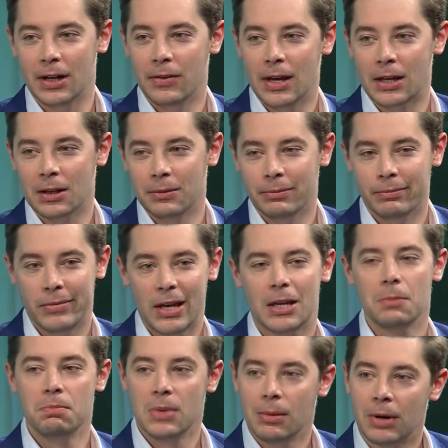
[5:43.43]
And they can they
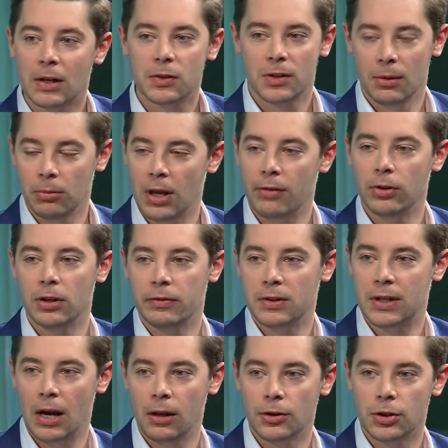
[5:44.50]
can mimic some level of
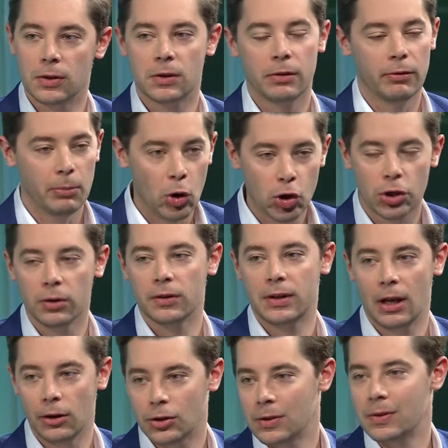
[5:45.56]
intelligence, of emotional
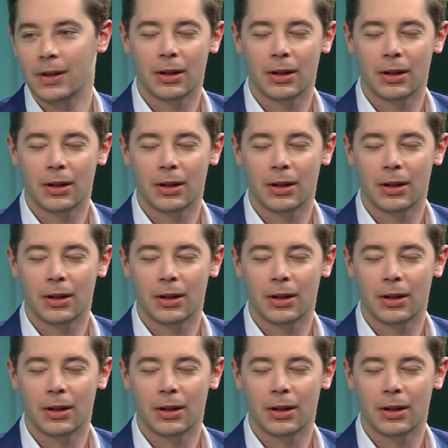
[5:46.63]
intelligence.